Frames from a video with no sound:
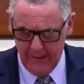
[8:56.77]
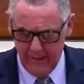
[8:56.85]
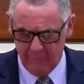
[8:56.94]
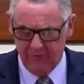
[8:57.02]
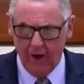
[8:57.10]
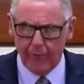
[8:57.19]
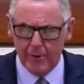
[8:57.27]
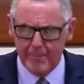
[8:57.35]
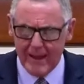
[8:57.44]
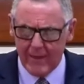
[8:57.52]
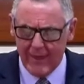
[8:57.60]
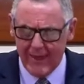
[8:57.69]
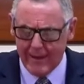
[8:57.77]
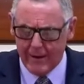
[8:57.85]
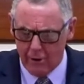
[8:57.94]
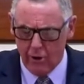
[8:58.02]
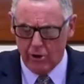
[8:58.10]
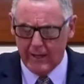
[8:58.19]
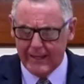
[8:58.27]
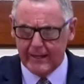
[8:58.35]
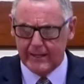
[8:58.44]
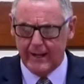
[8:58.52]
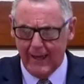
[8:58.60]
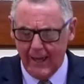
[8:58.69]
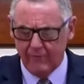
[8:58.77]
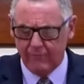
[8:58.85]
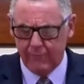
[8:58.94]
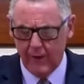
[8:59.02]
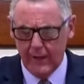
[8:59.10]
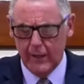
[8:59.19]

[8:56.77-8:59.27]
And Father, may they early in life